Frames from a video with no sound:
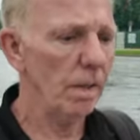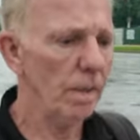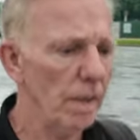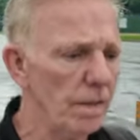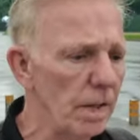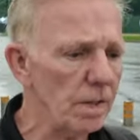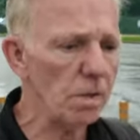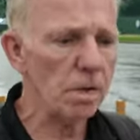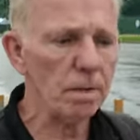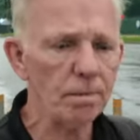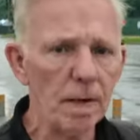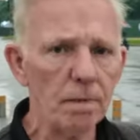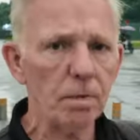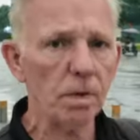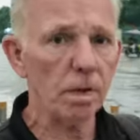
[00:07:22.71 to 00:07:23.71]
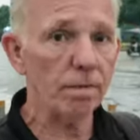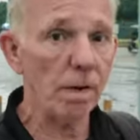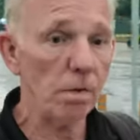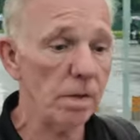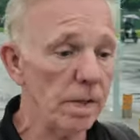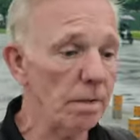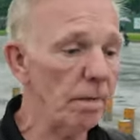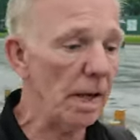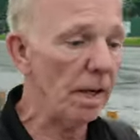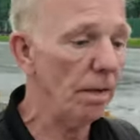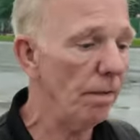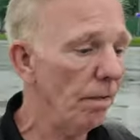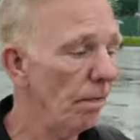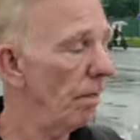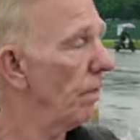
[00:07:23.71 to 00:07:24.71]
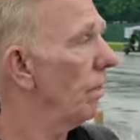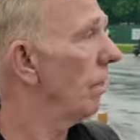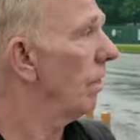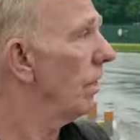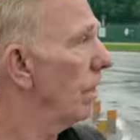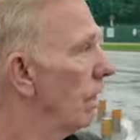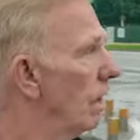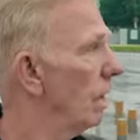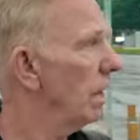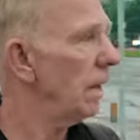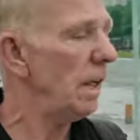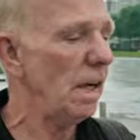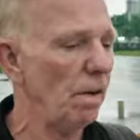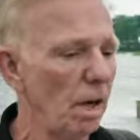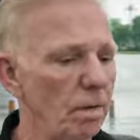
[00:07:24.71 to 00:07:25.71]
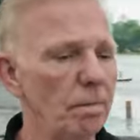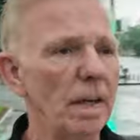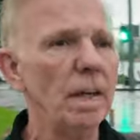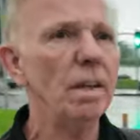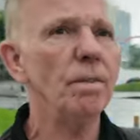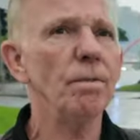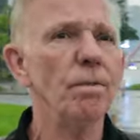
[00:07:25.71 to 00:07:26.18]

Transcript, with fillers: than they do the people that voted them in. You know what I mean?